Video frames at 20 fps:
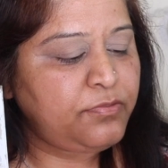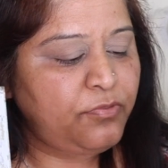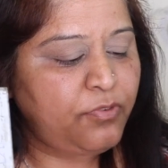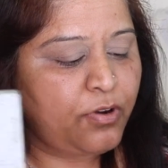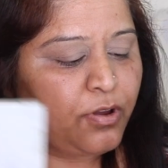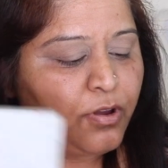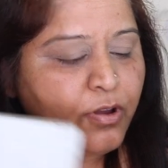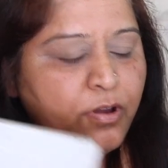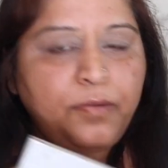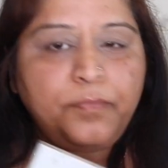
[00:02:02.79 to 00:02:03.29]

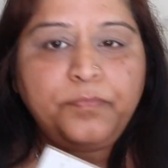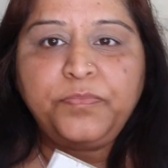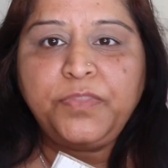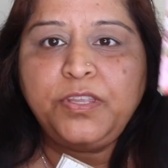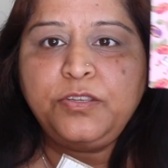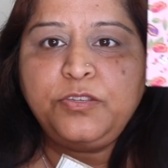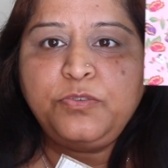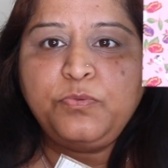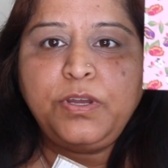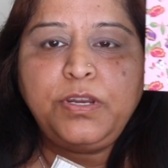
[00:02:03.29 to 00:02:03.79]

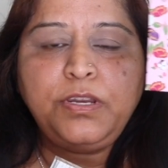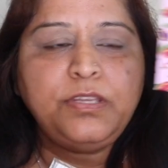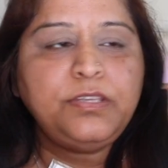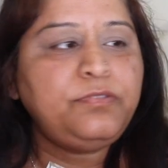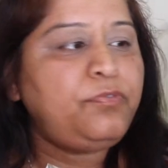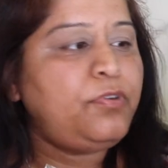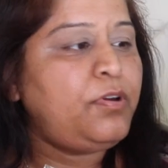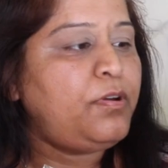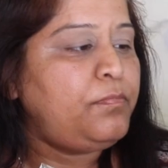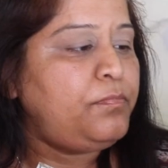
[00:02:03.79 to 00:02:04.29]
one is
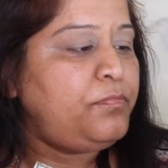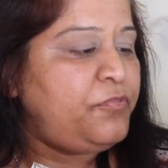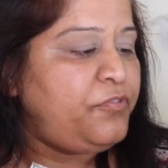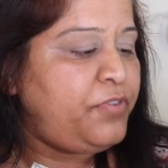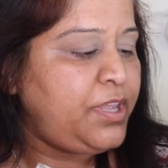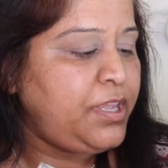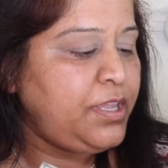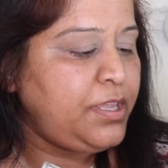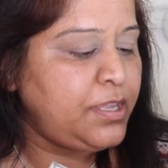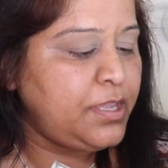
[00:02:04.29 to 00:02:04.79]
from
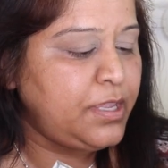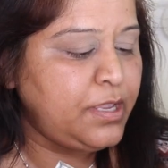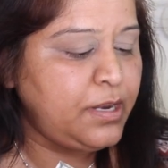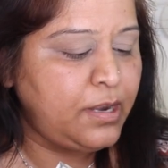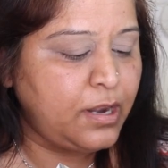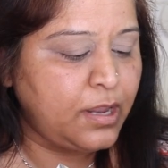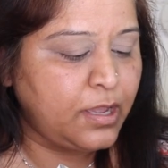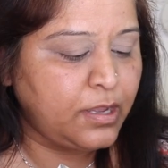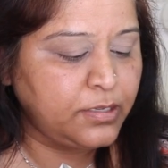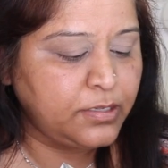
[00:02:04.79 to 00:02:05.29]
Winky
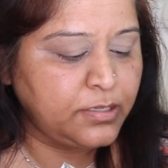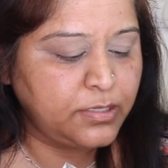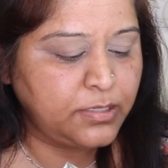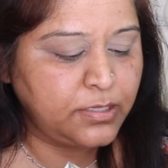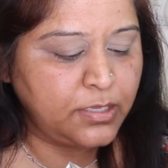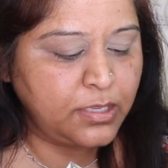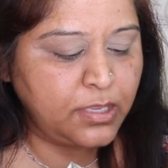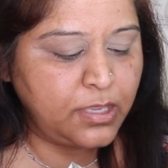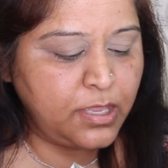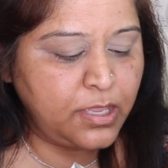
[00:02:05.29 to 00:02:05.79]

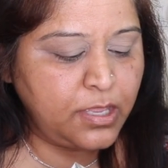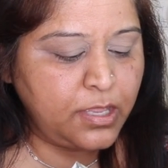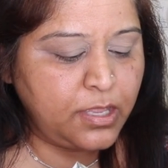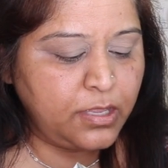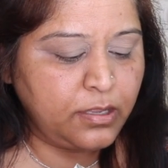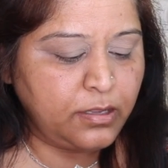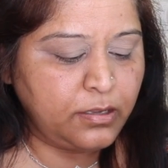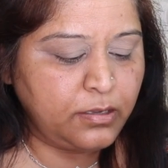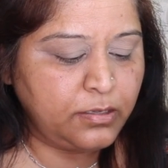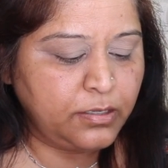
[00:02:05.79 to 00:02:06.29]
Lux
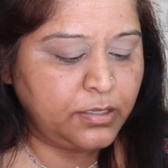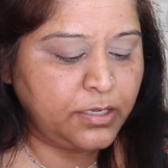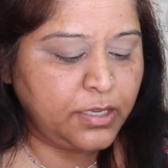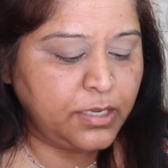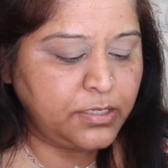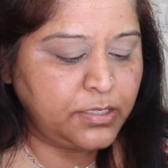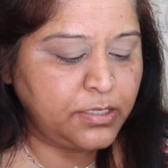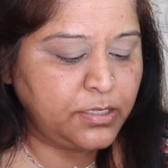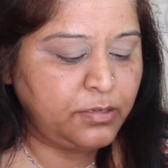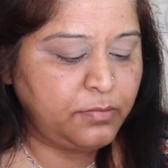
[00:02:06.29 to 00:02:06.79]

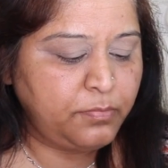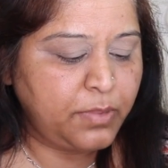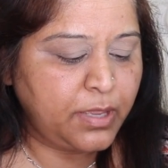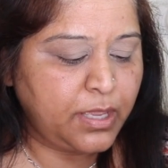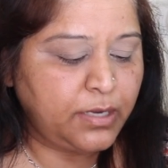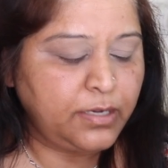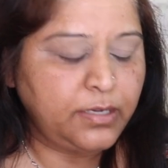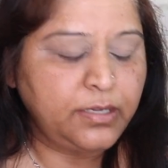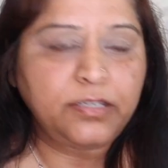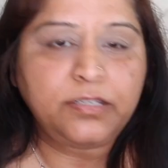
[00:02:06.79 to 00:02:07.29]
Kitten
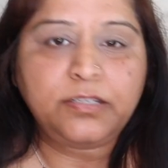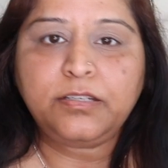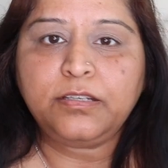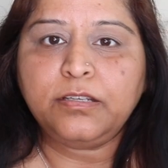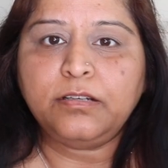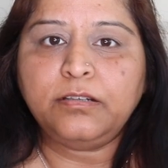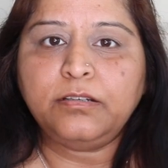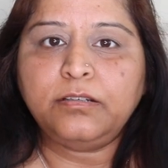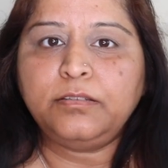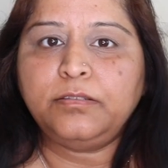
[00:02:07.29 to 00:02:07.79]
palette,
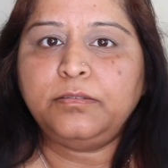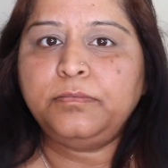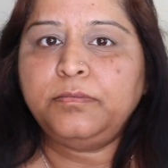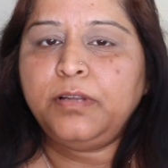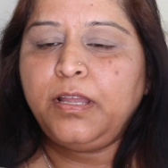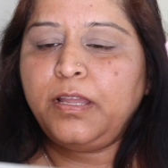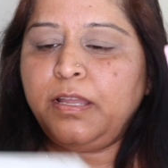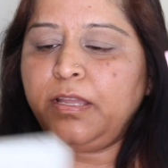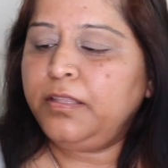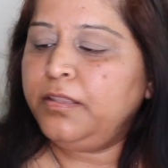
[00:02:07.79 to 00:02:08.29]

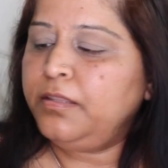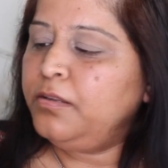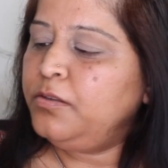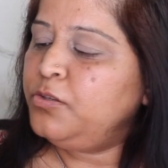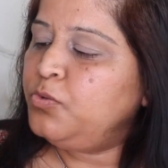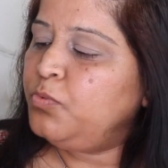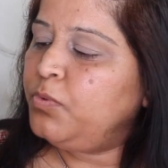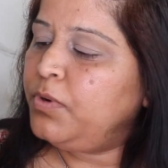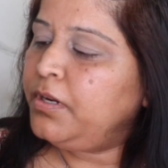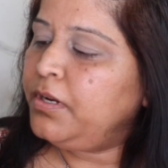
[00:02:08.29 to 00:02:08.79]
and
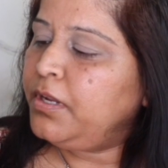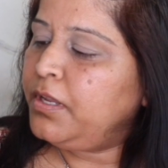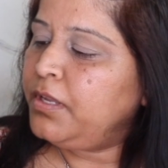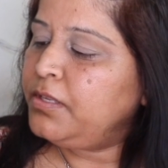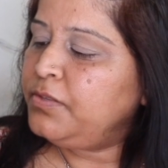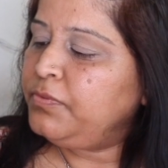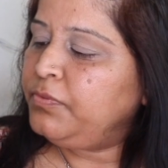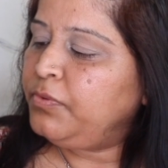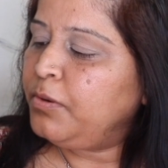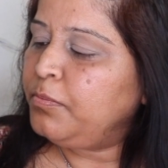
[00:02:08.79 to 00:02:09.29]
this one
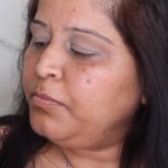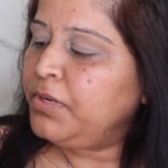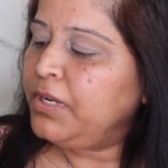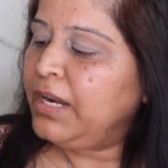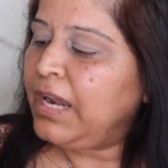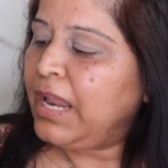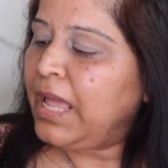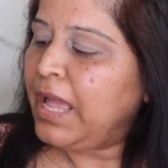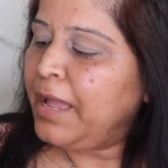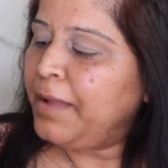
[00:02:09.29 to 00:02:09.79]
is from
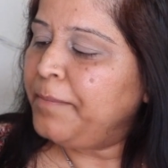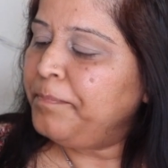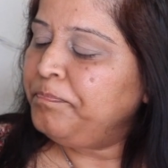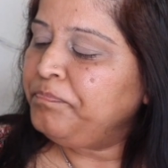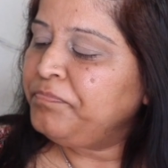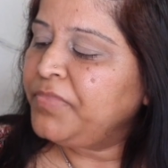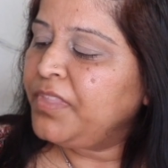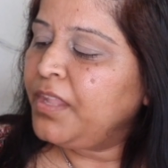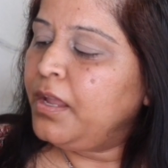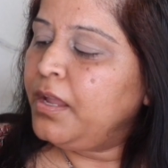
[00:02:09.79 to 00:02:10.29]
Glam
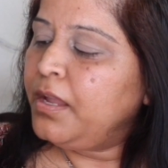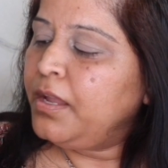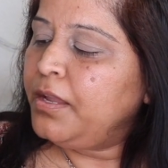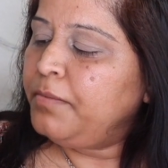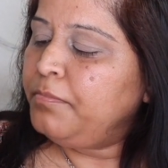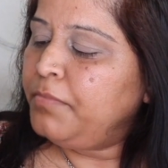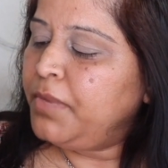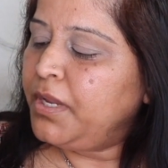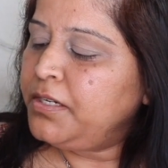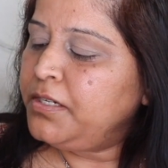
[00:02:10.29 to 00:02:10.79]

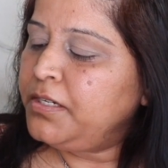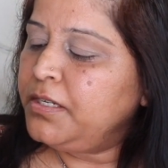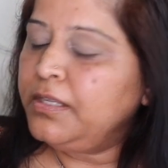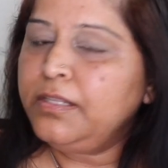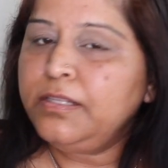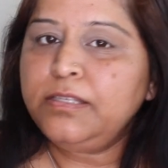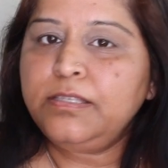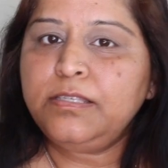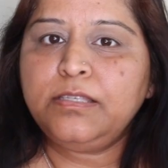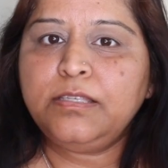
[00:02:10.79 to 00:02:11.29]

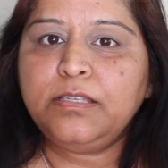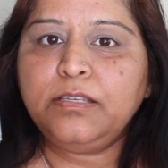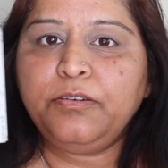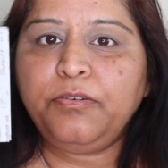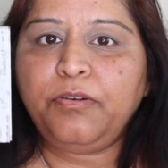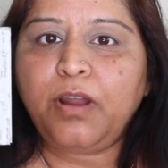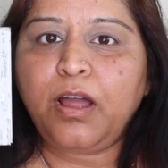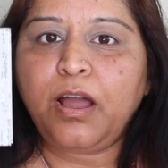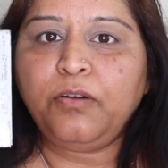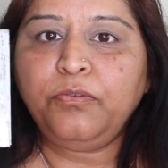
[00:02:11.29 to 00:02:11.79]
Metals
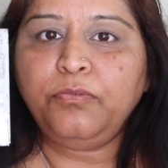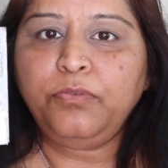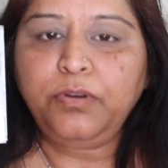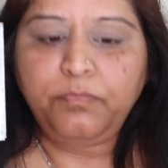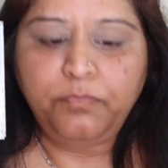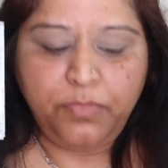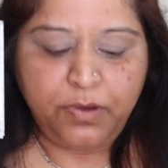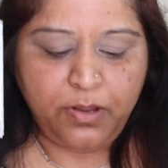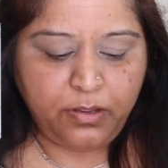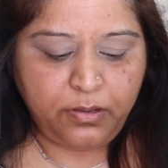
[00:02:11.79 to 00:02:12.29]

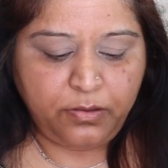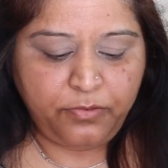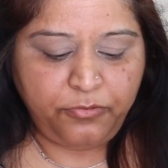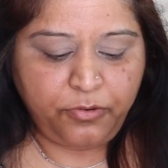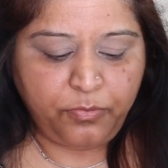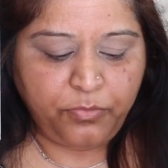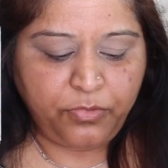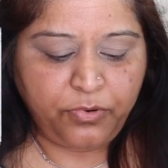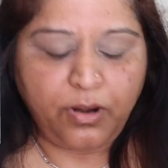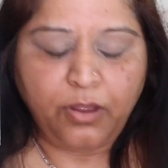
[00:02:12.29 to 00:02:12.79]
Crown
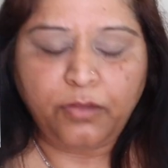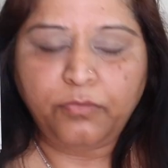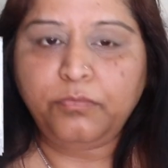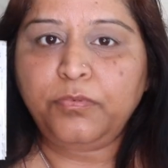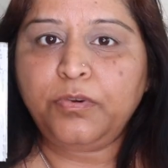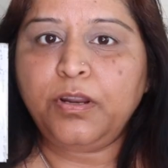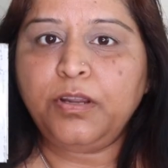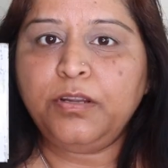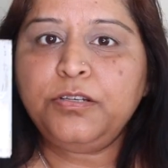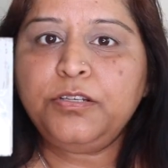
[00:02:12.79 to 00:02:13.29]
from Crown
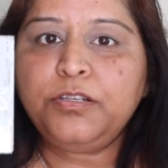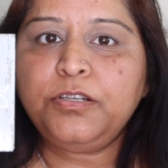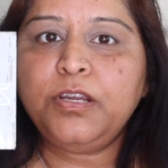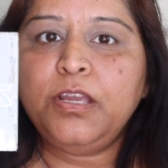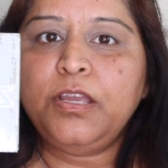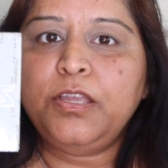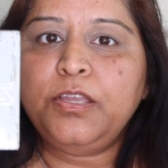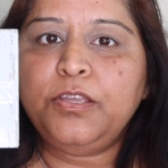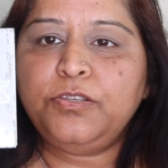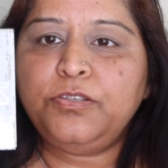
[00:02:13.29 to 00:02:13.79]
Brush.
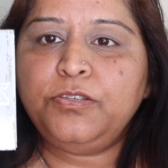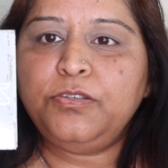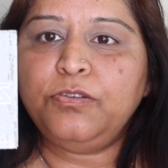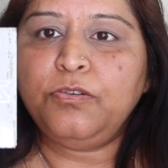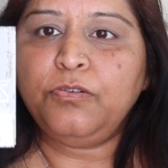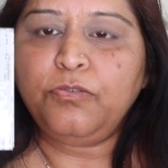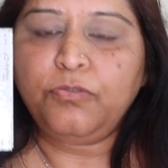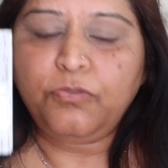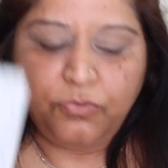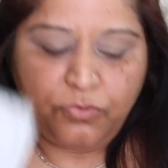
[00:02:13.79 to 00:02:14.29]

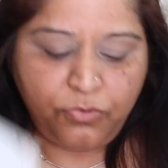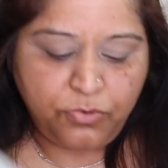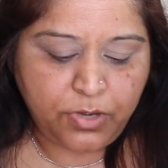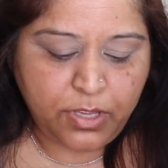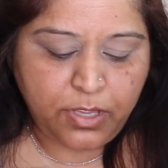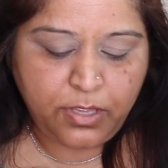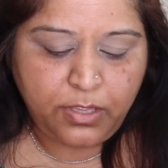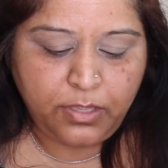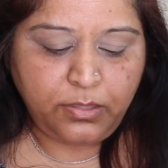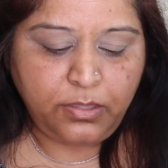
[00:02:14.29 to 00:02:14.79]
So
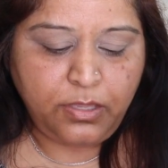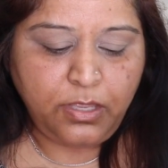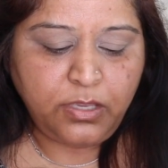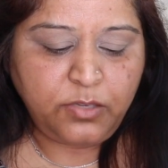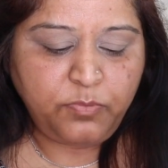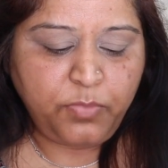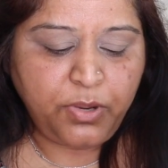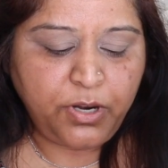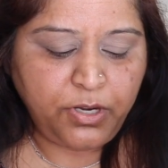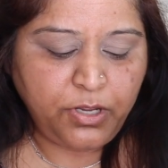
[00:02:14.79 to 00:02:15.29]

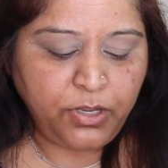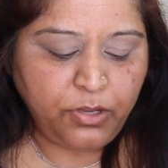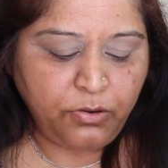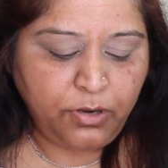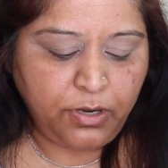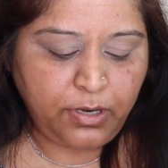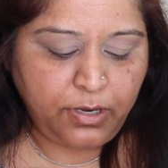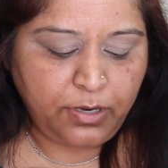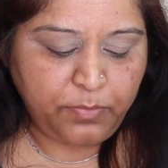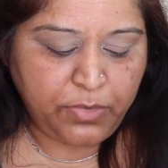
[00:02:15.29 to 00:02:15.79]
this
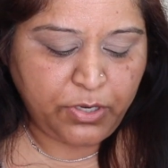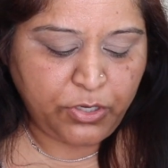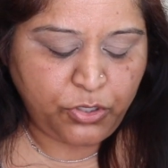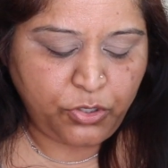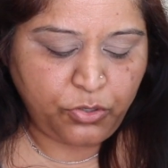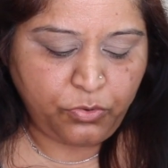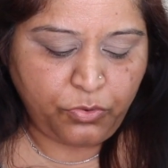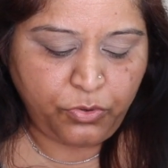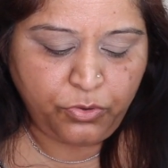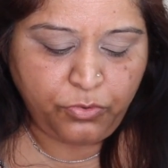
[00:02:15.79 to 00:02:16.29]
particular, let me
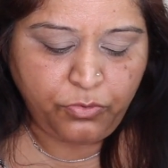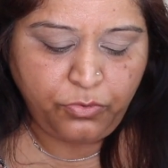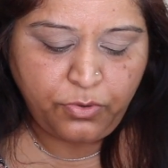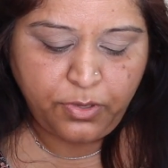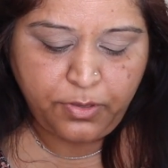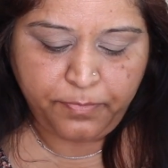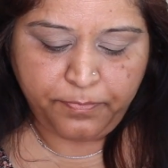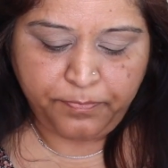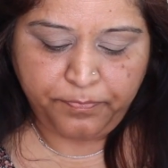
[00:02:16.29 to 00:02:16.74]
show you.